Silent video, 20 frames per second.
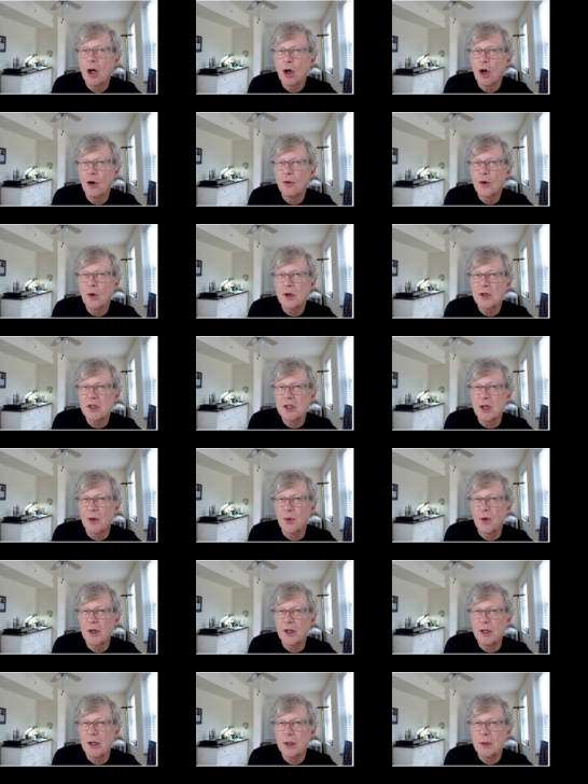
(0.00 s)
Golf courses are
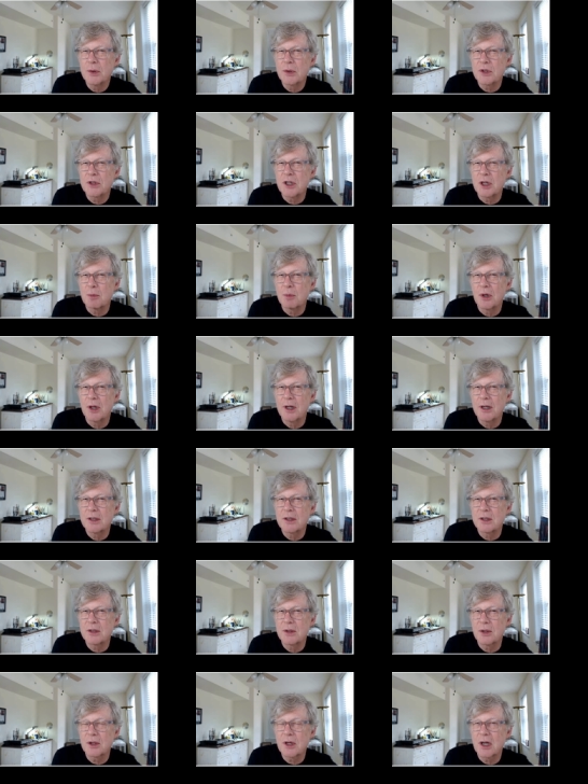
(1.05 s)
really interesting
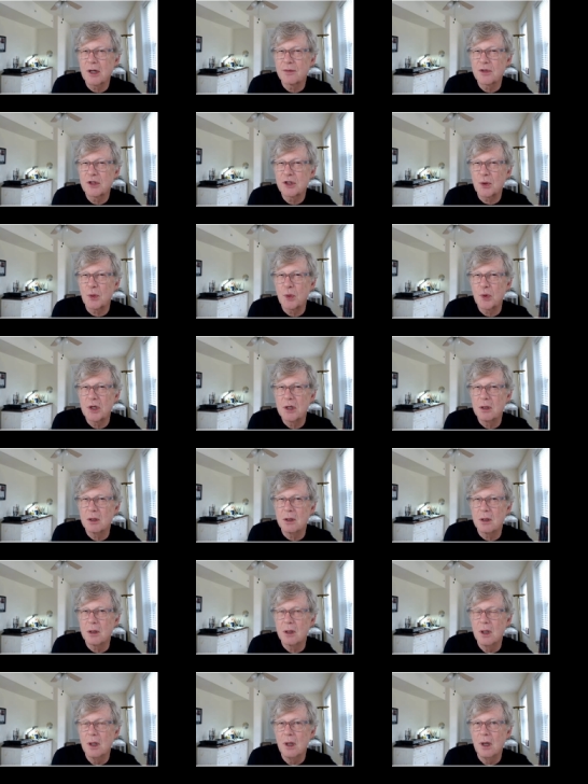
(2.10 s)
places. They're kind of
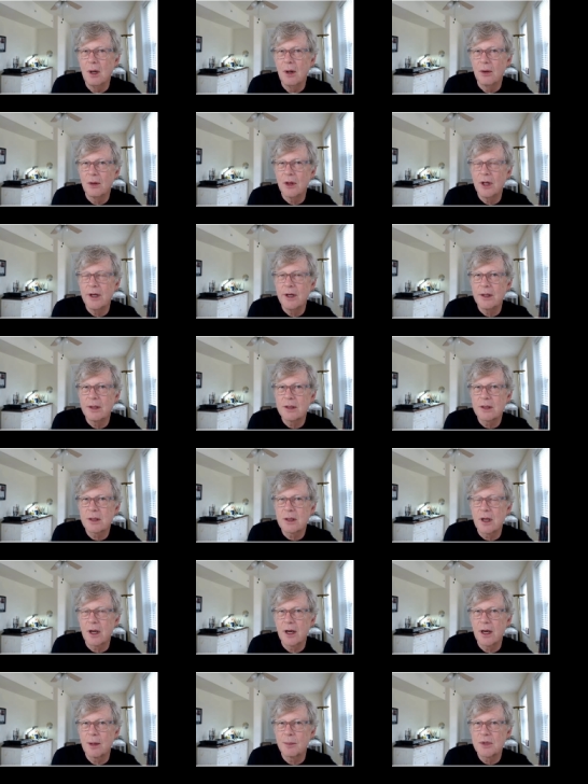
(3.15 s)
surreal
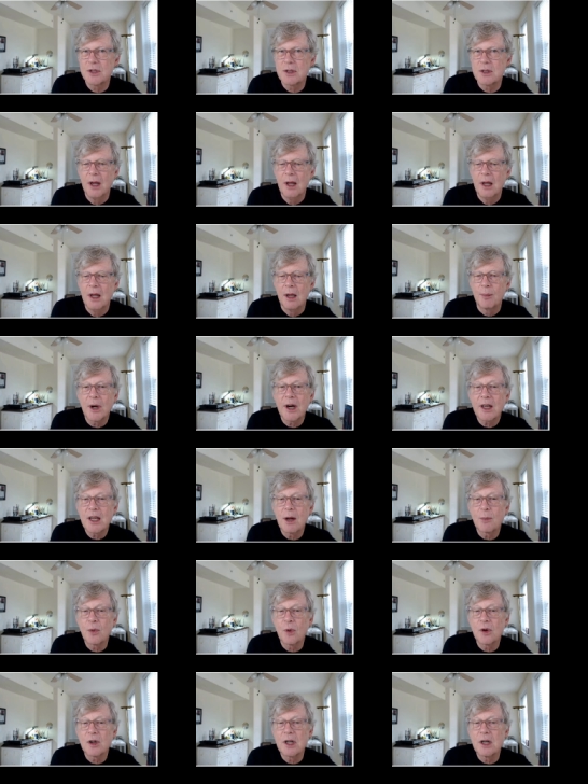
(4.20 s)
landscapes. But I
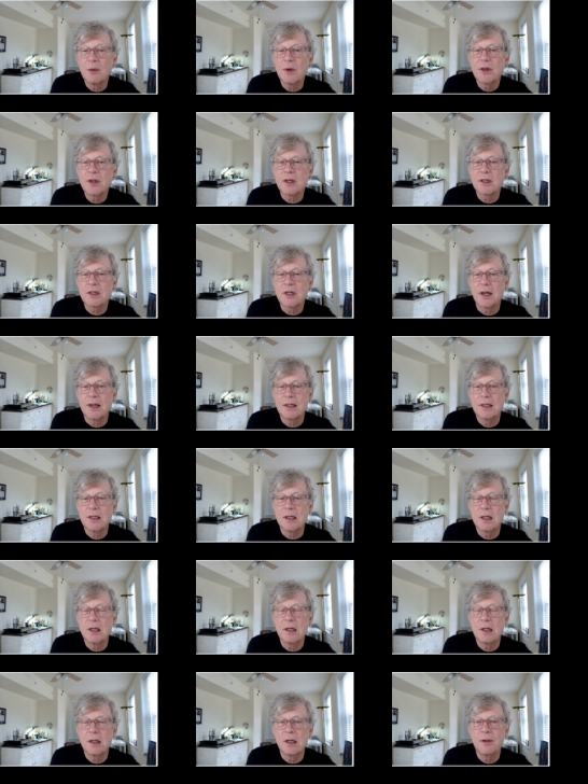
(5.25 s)
kept working with this
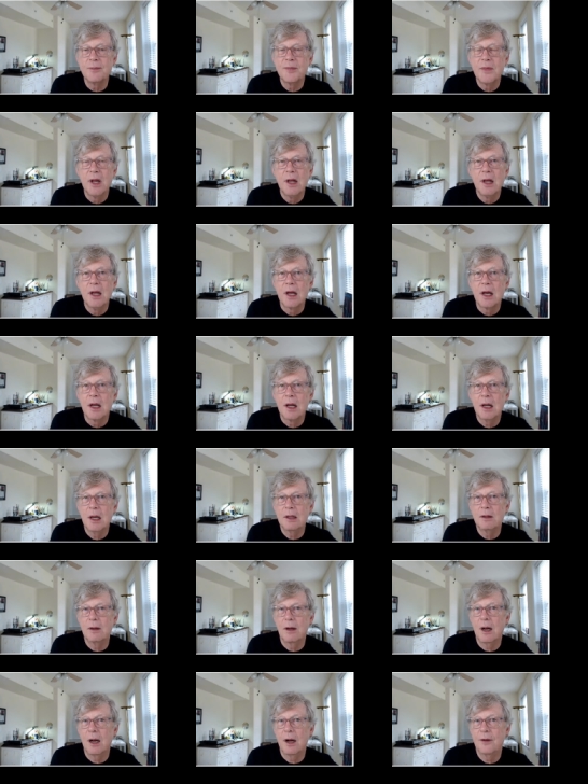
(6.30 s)
idea and
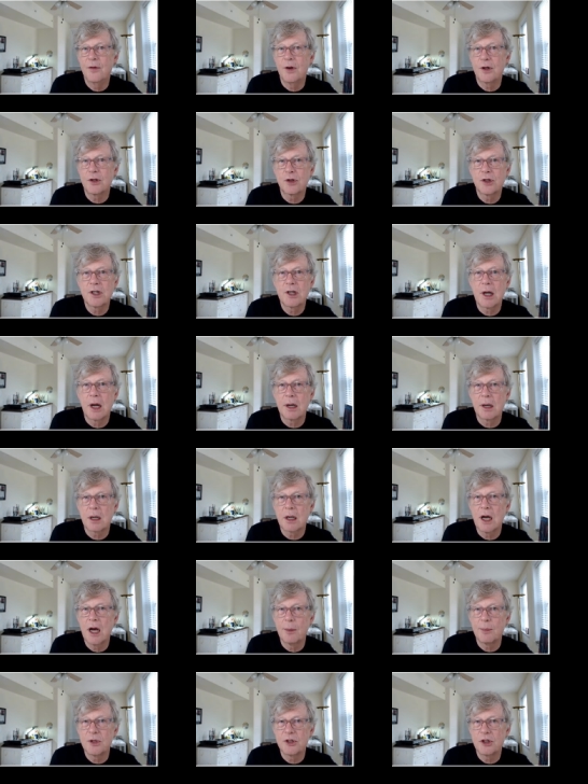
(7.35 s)
and eventually got a
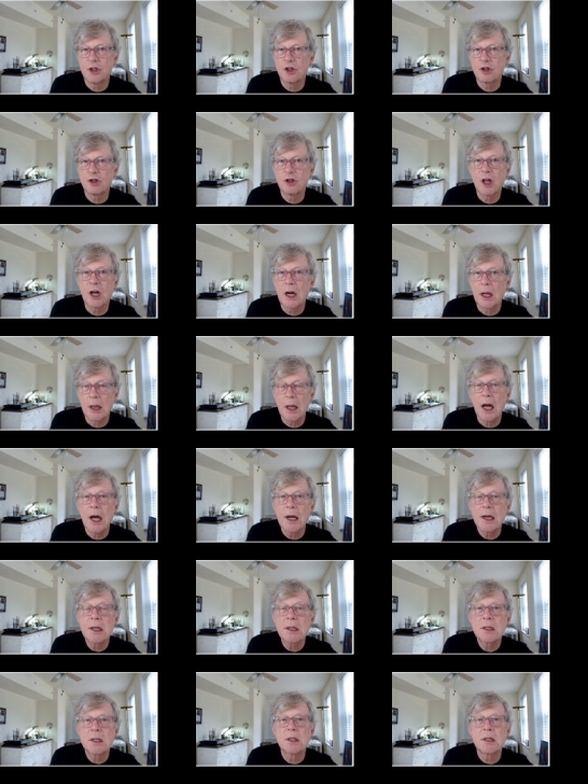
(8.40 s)
composition that I
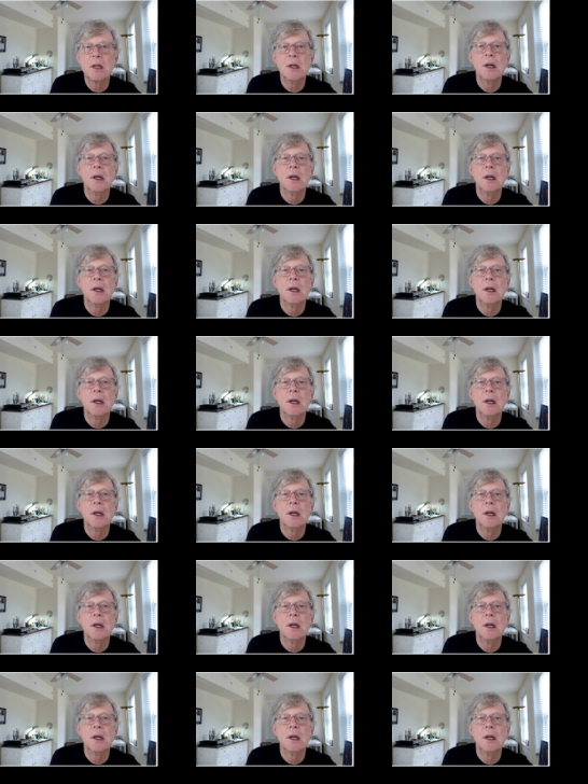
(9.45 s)
liked.